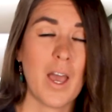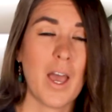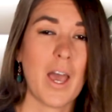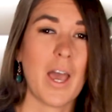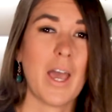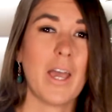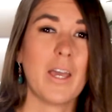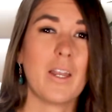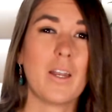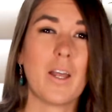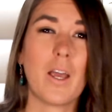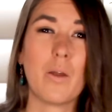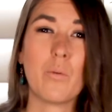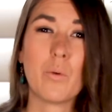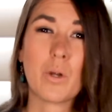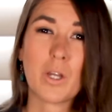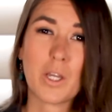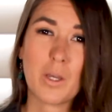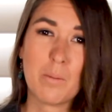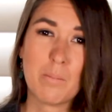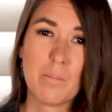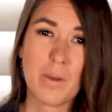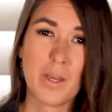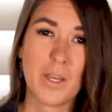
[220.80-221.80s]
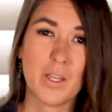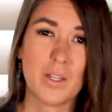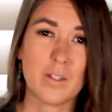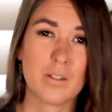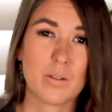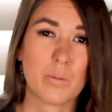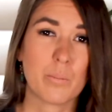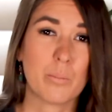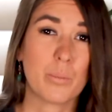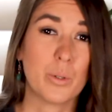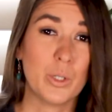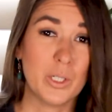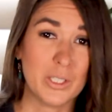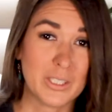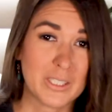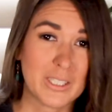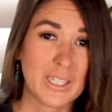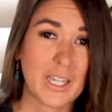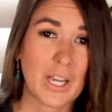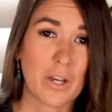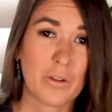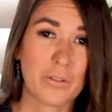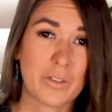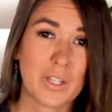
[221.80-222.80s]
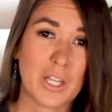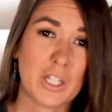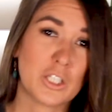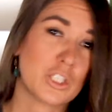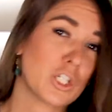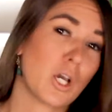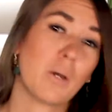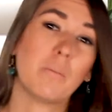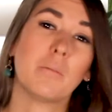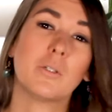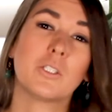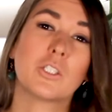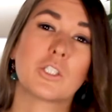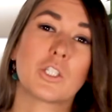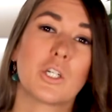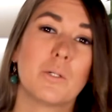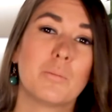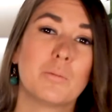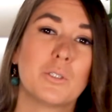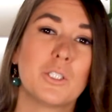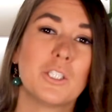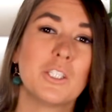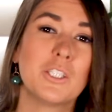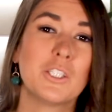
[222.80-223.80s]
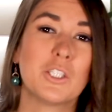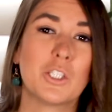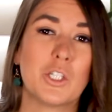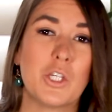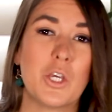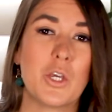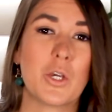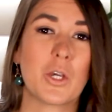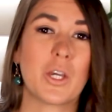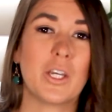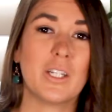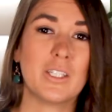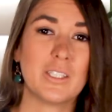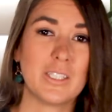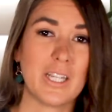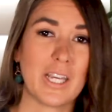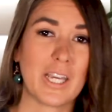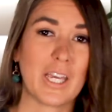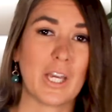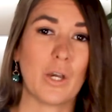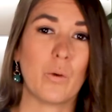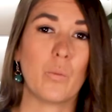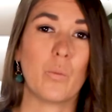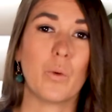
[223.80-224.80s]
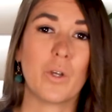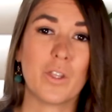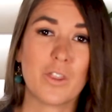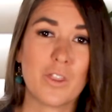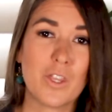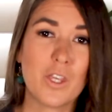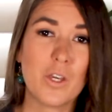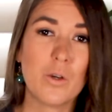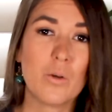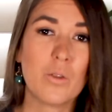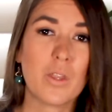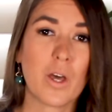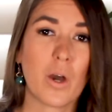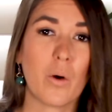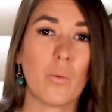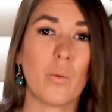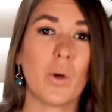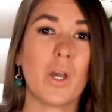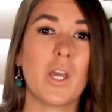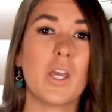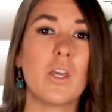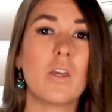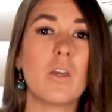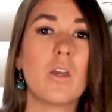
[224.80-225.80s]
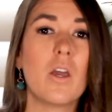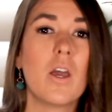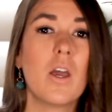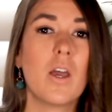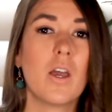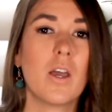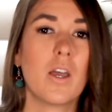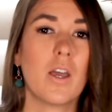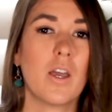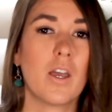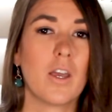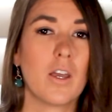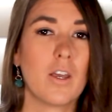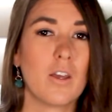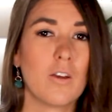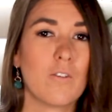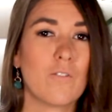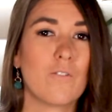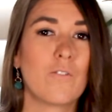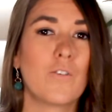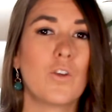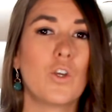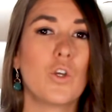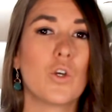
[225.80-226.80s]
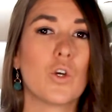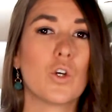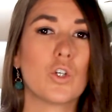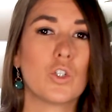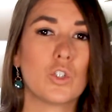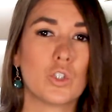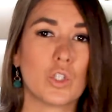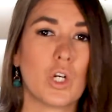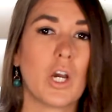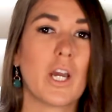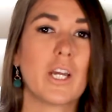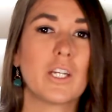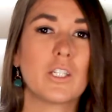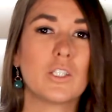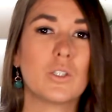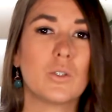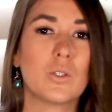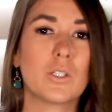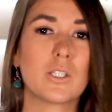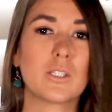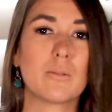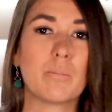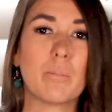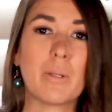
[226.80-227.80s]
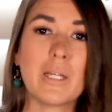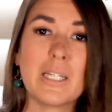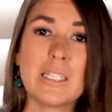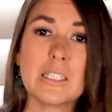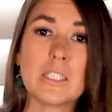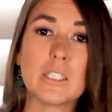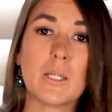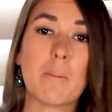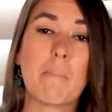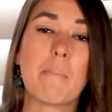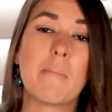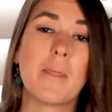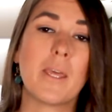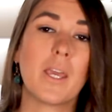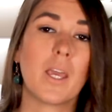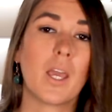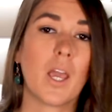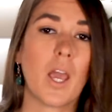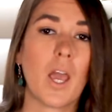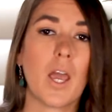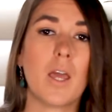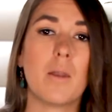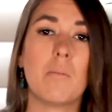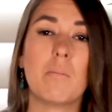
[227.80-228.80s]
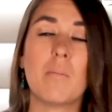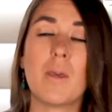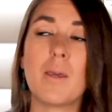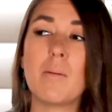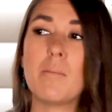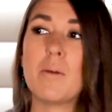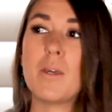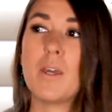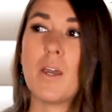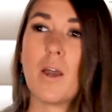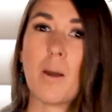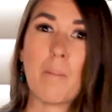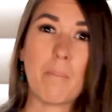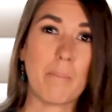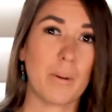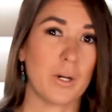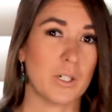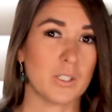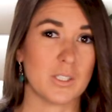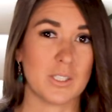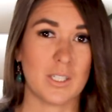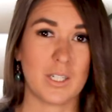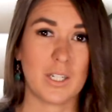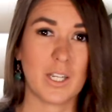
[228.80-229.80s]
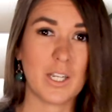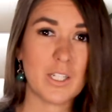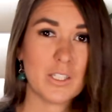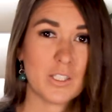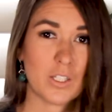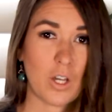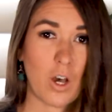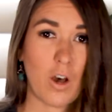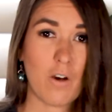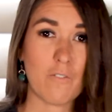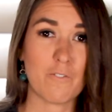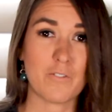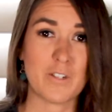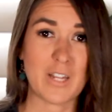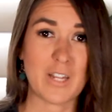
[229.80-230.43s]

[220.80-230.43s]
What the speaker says: And I recommend printing out that job description so you can take it with you. That way, if you're trying to explain something and maybe a person gets off